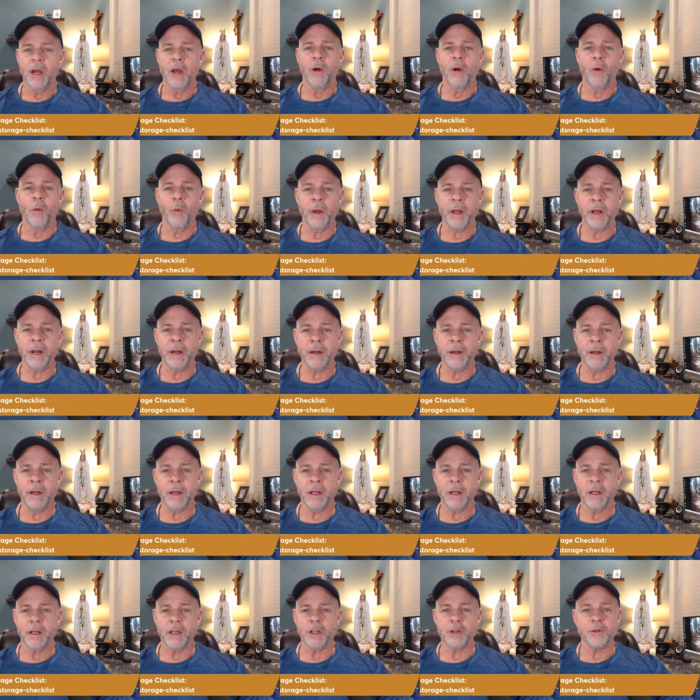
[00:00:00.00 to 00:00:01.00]

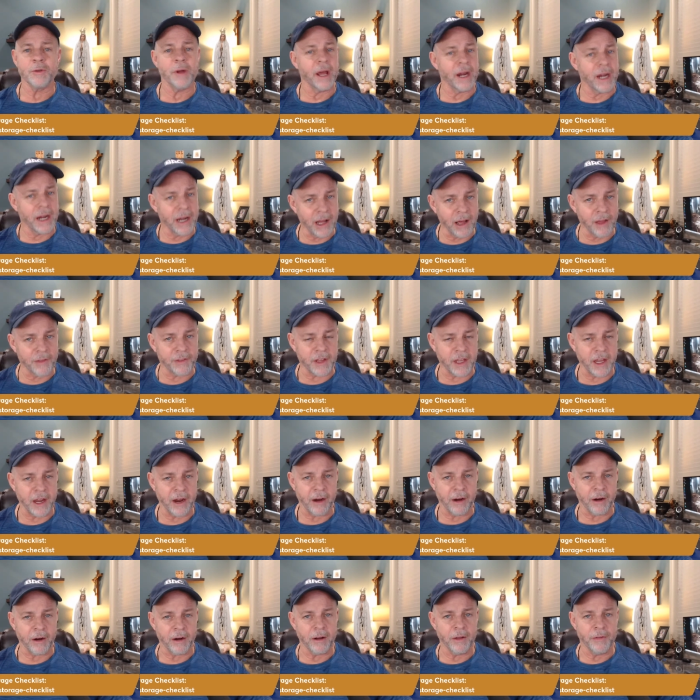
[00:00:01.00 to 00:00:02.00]
when United
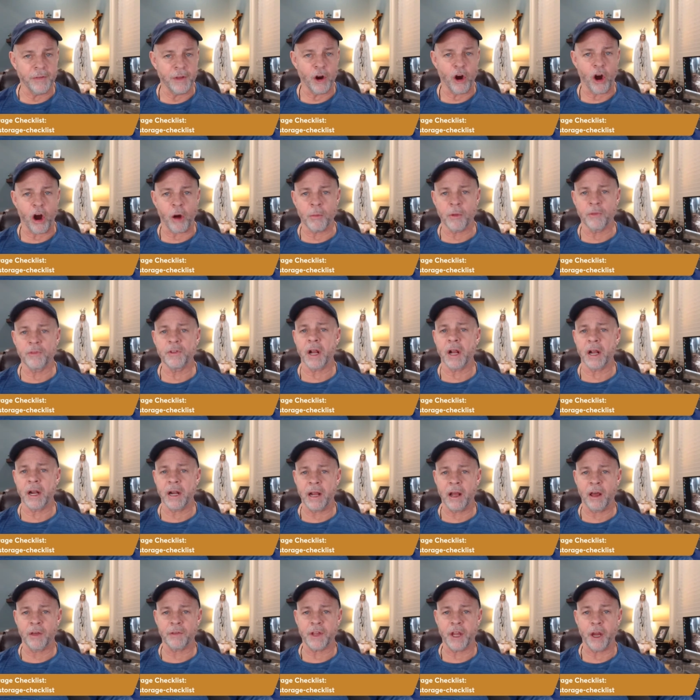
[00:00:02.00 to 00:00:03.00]
Healthcare, the arm of
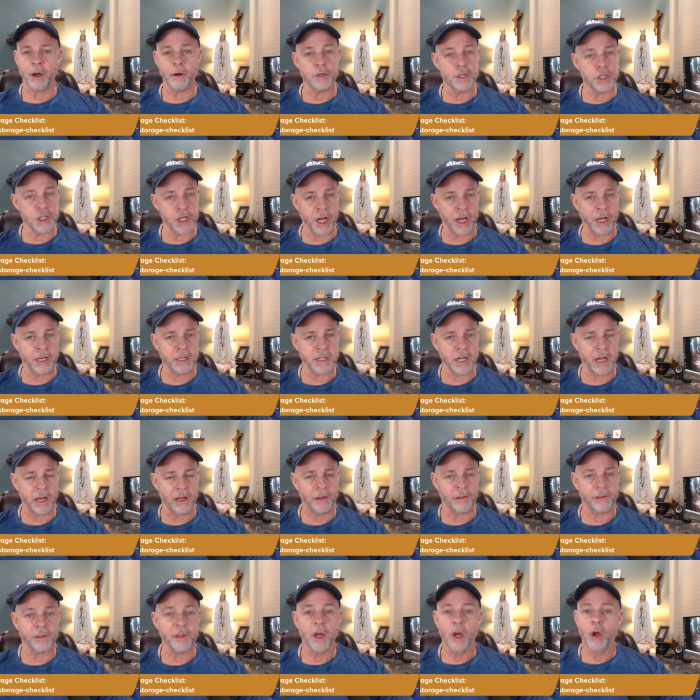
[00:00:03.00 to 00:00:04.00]
United Healthcare, Change
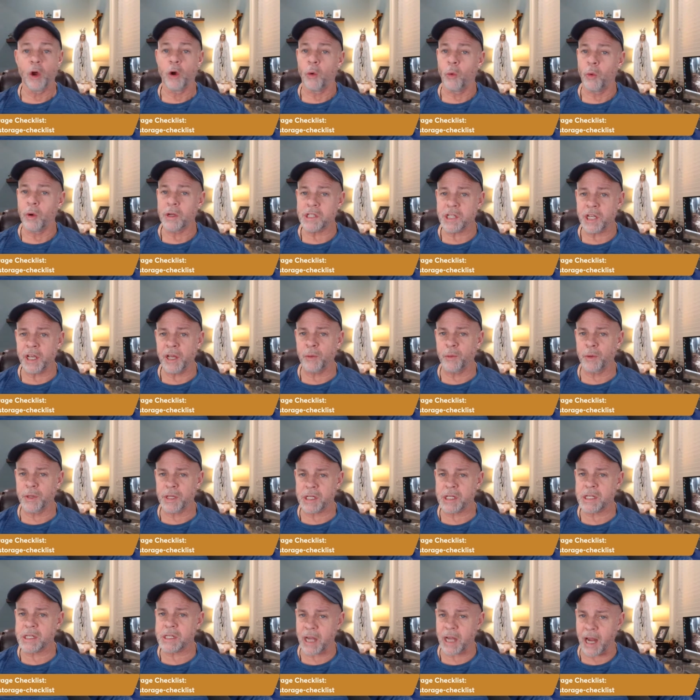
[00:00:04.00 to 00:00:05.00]
Health, was hit with
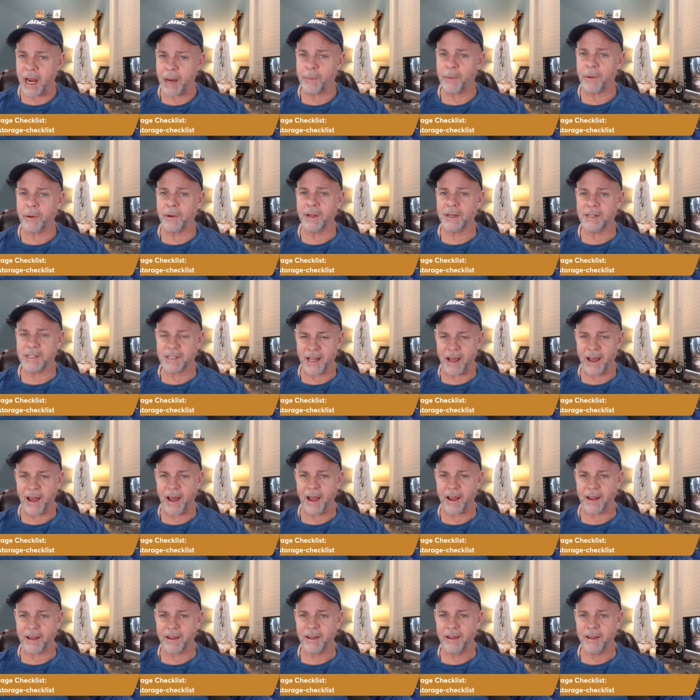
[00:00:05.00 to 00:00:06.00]
a cyber
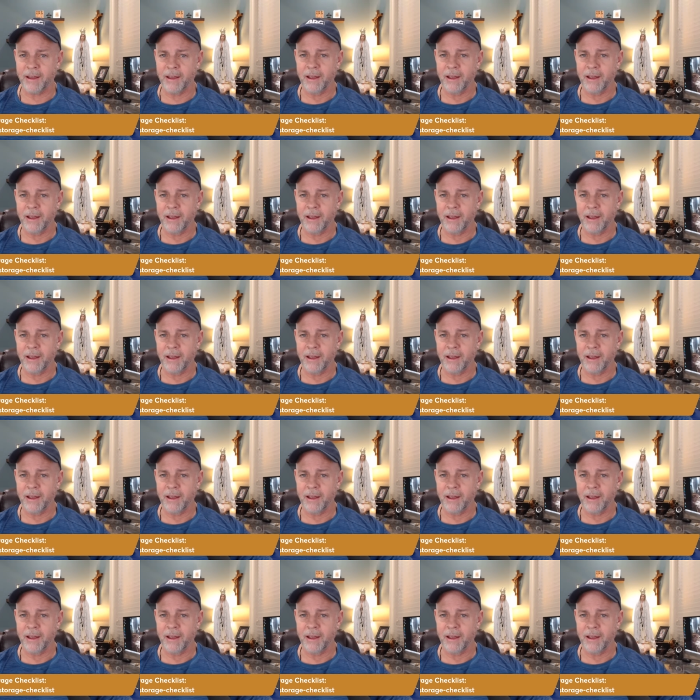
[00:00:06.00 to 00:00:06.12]
attack,